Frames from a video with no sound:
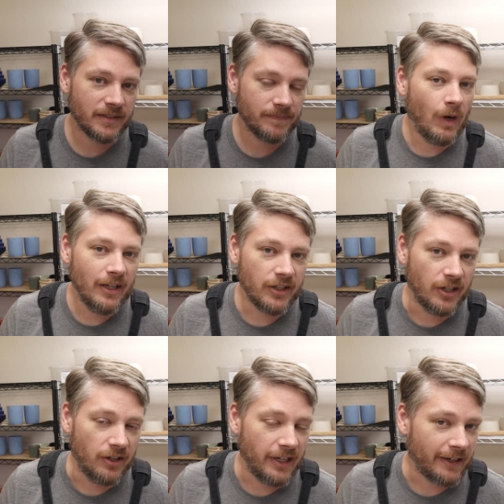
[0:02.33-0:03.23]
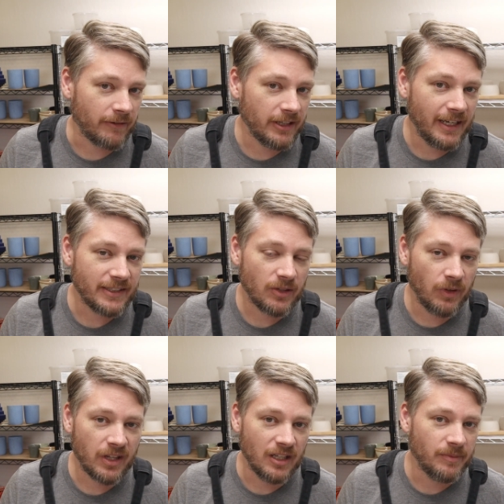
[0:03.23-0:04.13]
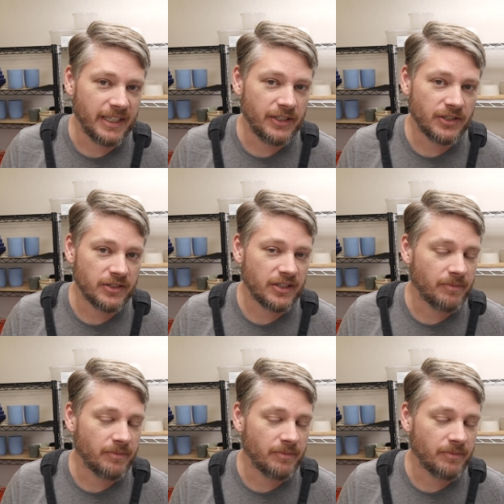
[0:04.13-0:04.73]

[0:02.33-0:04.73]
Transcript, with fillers: A while ago, I realized that one of the limitations